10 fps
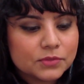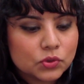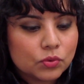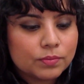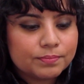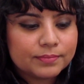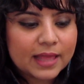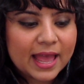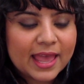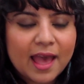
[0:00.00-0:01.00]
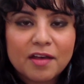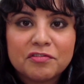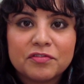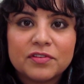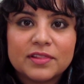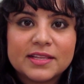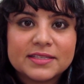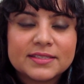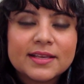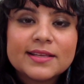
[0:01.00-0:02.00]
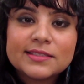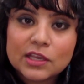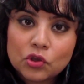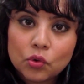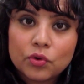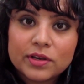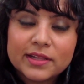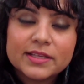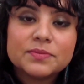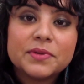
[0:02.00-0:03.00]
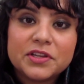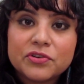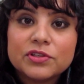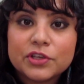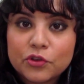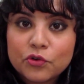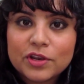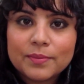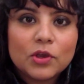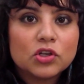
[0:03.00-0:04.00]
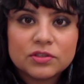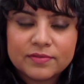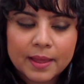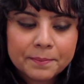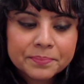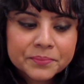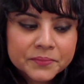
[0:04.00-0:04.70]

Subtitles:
so I have this security, this material security because of them.